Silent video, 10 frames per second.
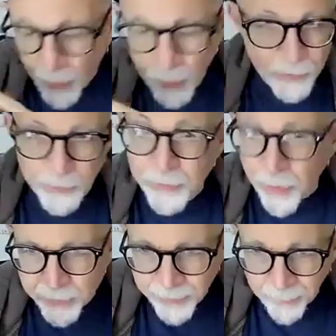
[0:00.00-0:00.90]
posts
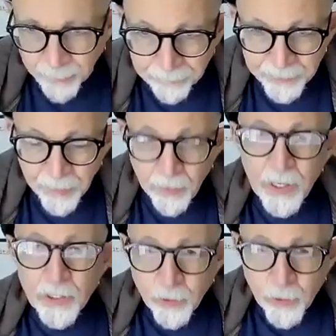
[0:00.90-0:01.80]
or something.
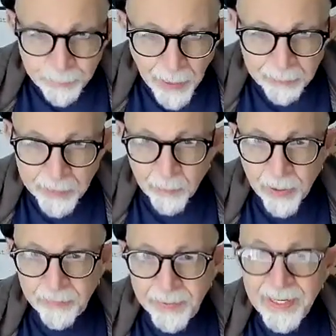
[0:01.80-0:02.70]
So he's probably
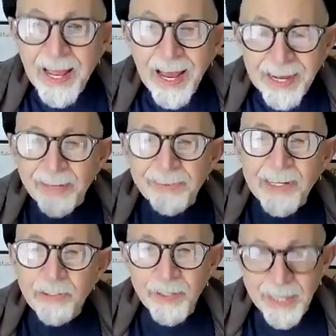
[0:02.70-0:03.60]
aware of it. I
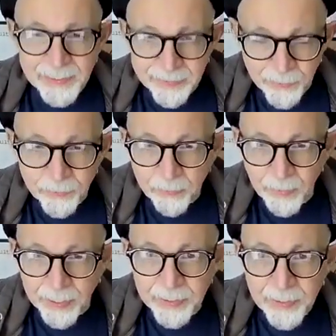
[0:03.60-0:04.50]
guess I look at it
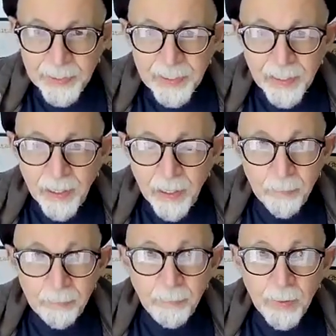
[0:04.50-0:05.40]
this way.
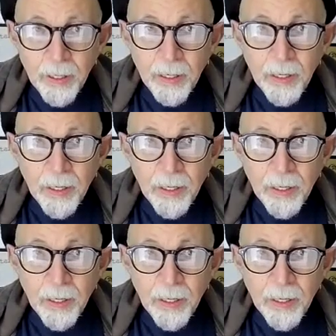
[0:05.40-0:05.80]
Um,